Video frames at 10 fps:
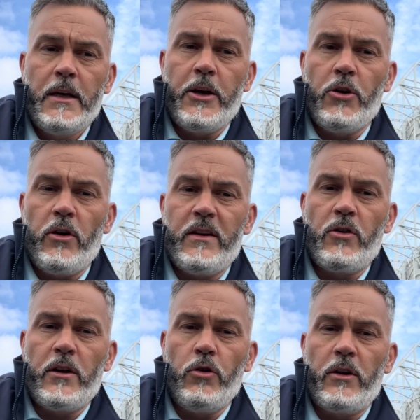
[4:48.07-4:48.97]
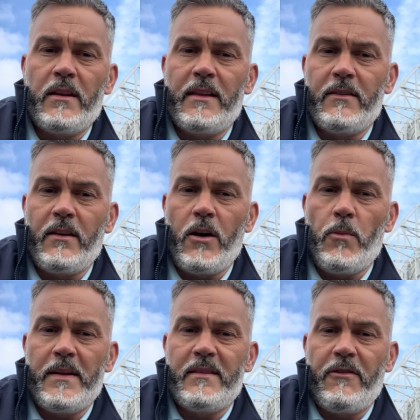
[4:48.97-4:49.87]
you know, he's going to look at things a little
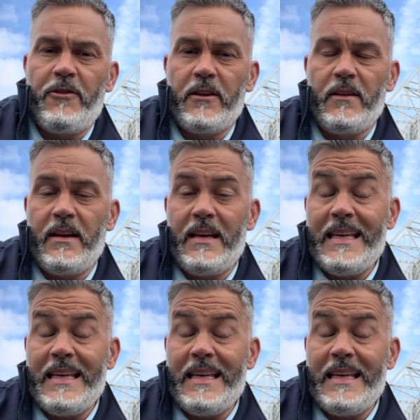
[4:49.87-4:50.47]
bit differently.